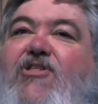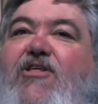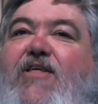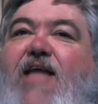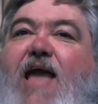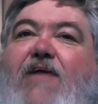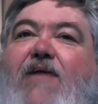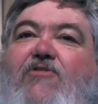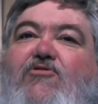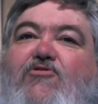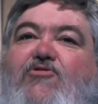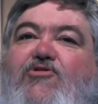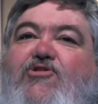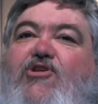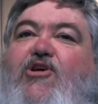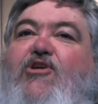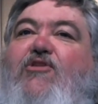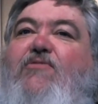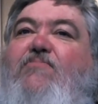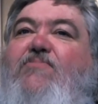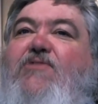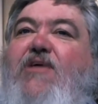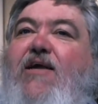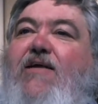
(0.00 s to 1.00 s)
the natural
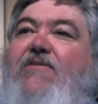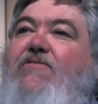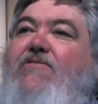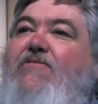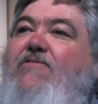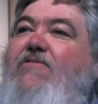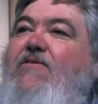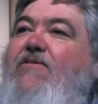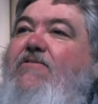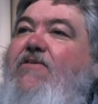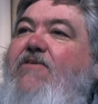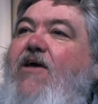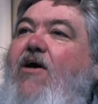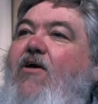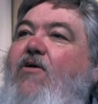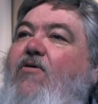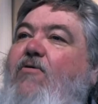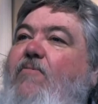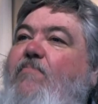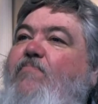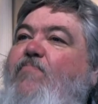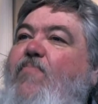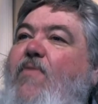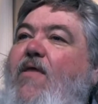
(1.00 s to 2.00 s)
circumstances he
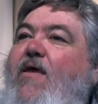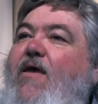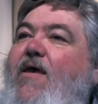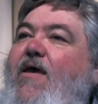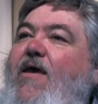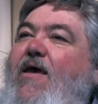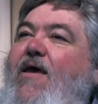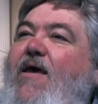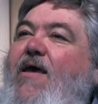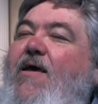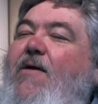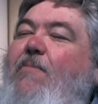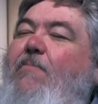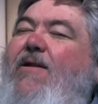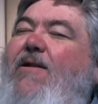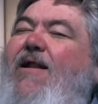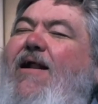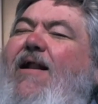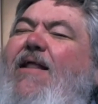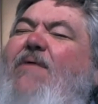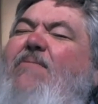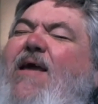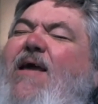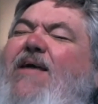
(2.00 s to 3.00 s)
saw. But
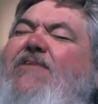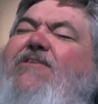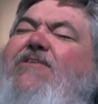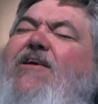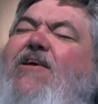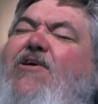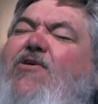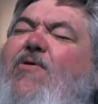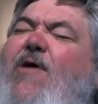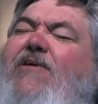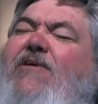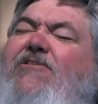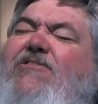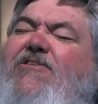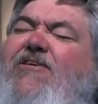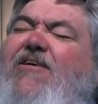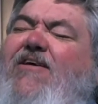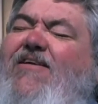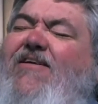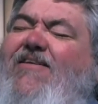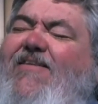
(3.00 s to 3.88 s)
now let me ask you a question.